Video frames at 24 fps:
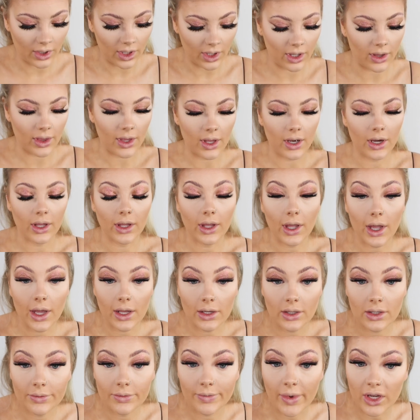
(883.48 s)
then
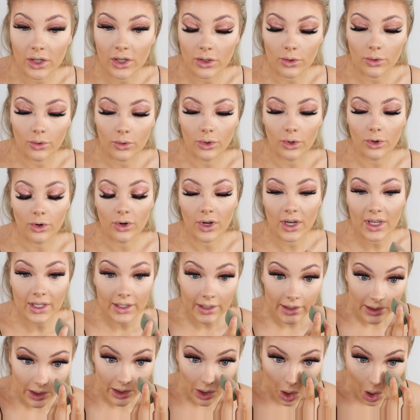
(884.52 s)
again, just make sure all the creases are